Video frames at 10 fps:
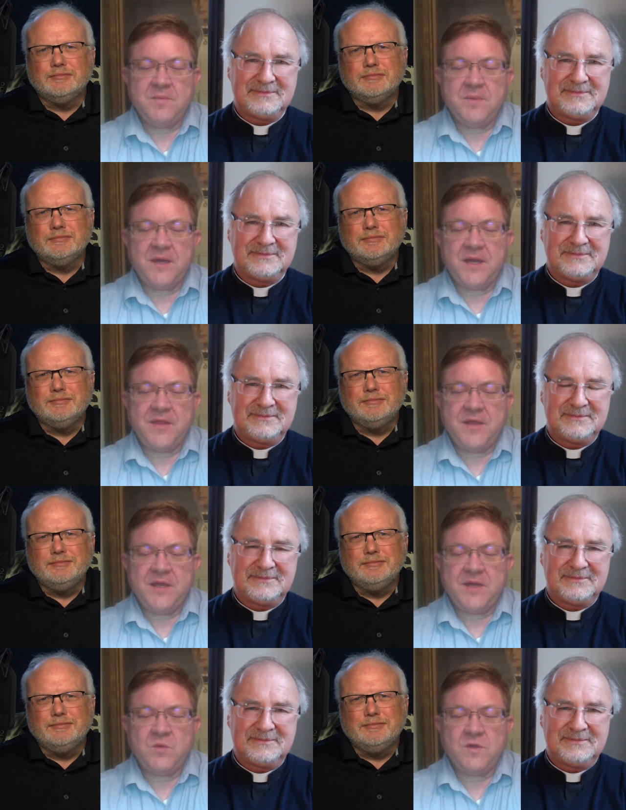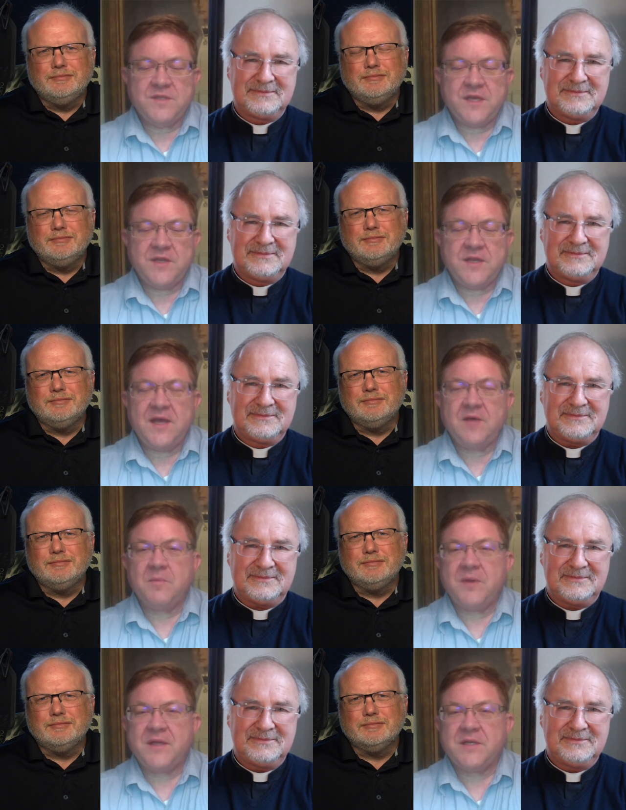Speaker 1: But I think it works out into how
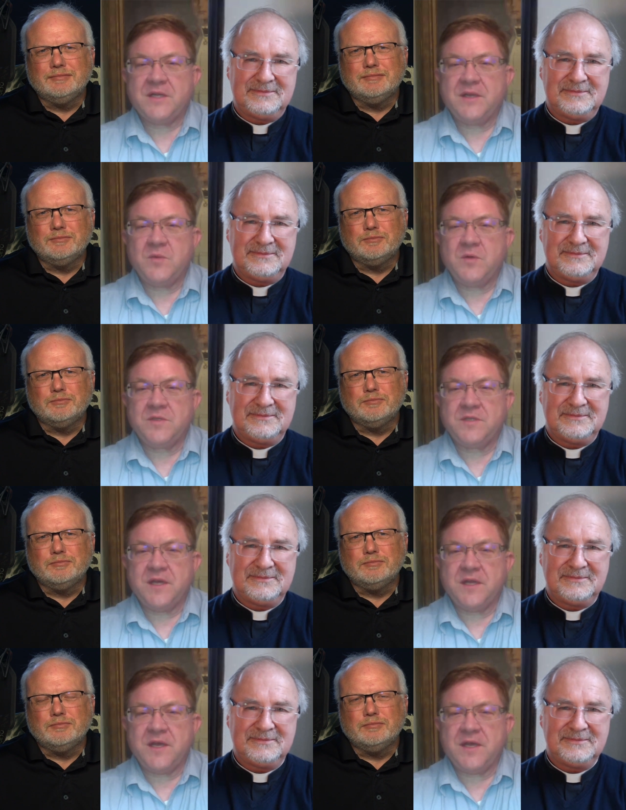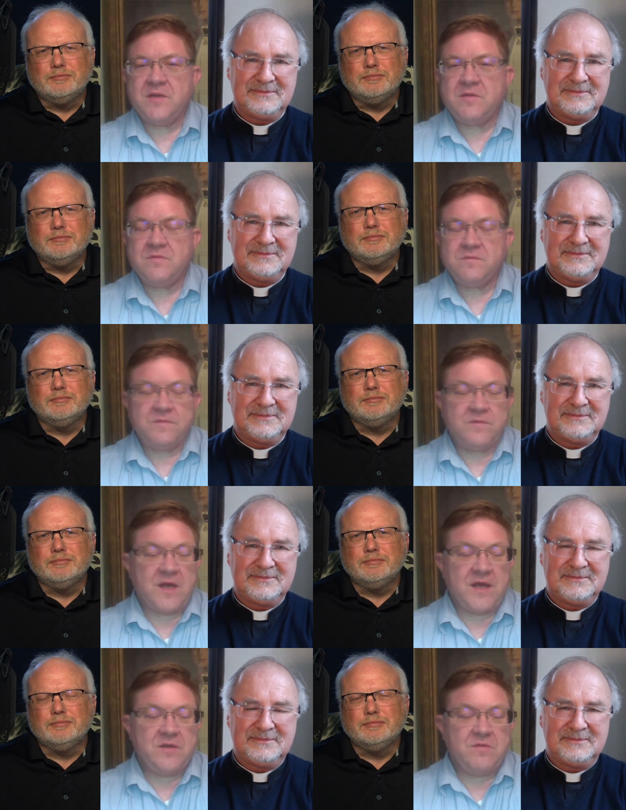practically it works out. I don't
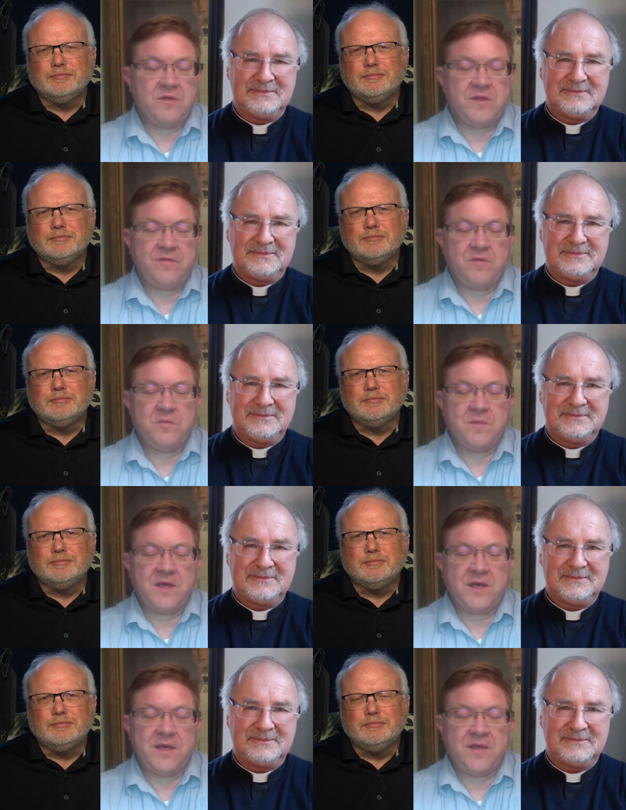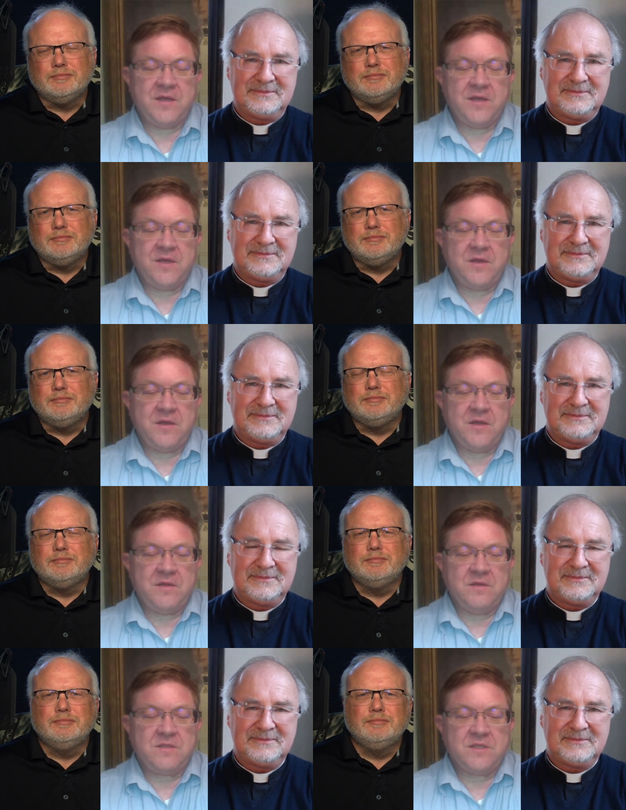I don't really view
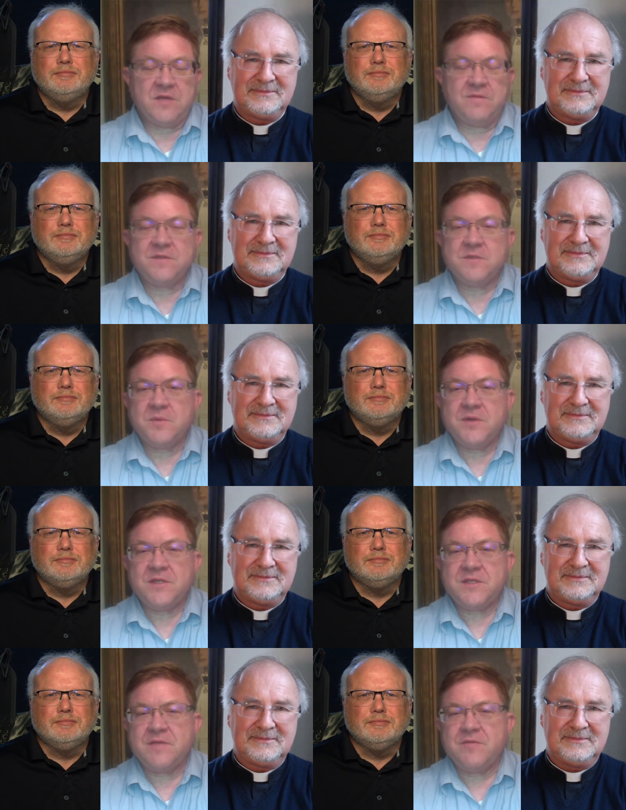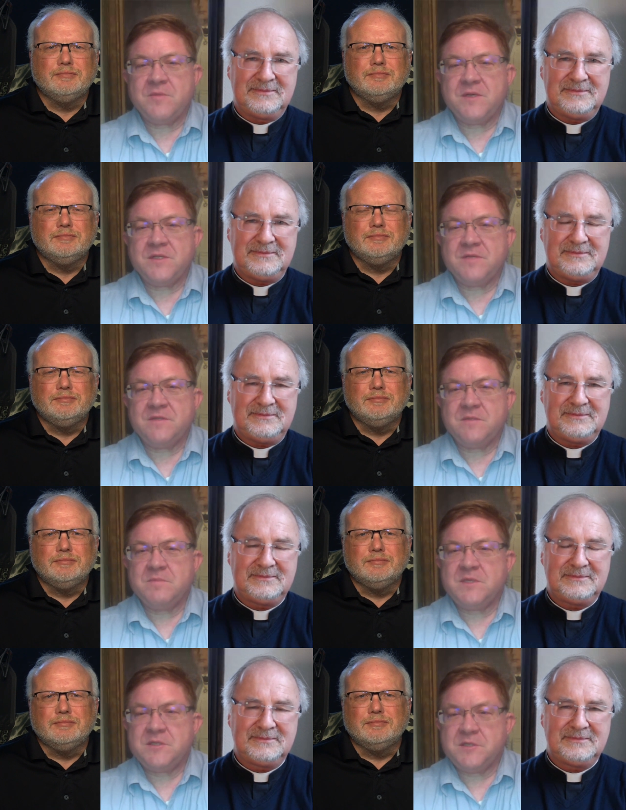myself as a priest. I view myself as a
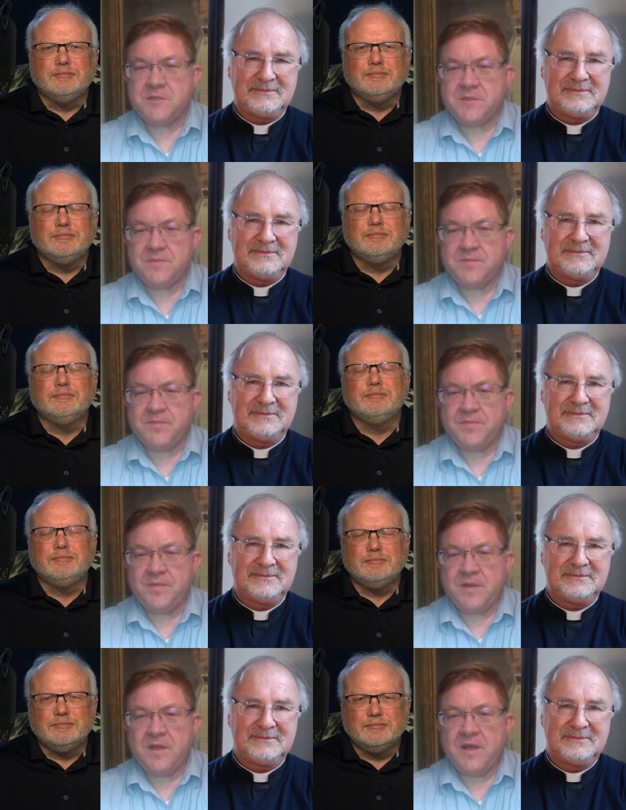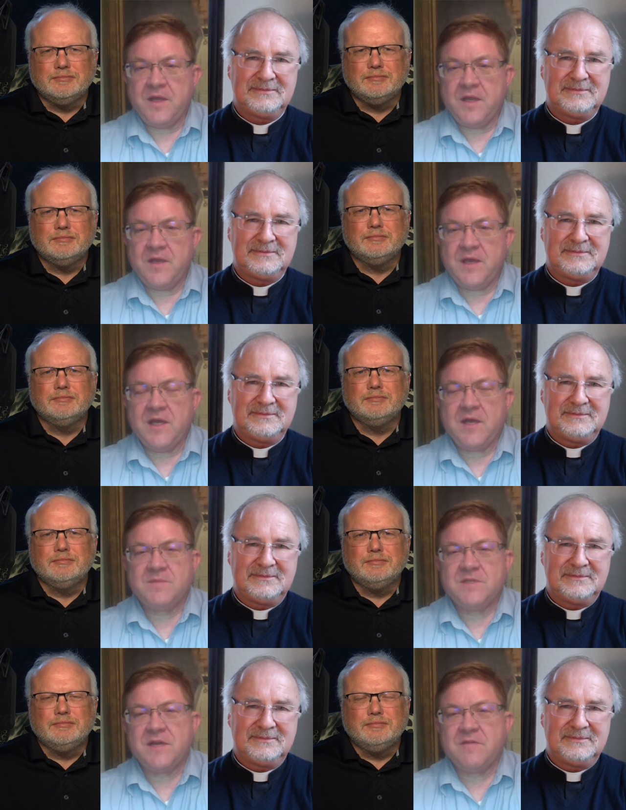minister. And that
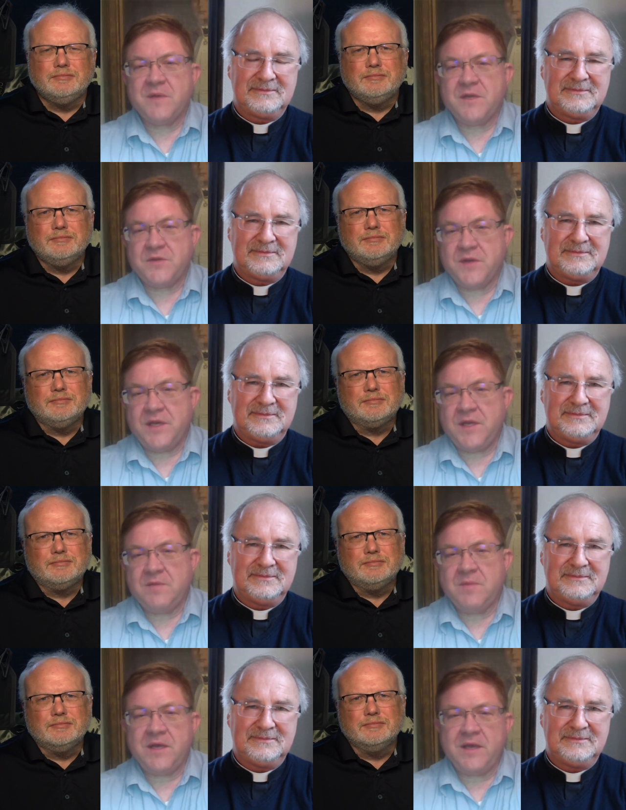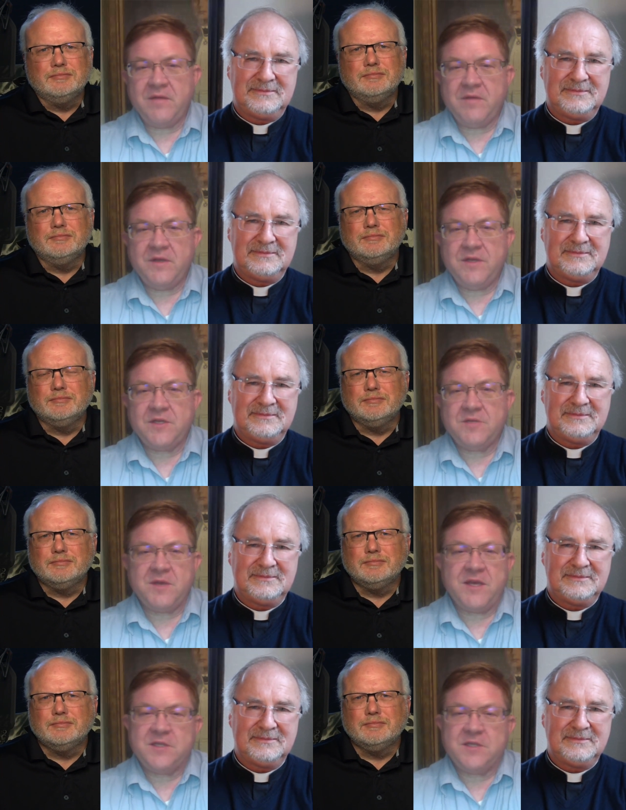comes out of my training, my heritage, my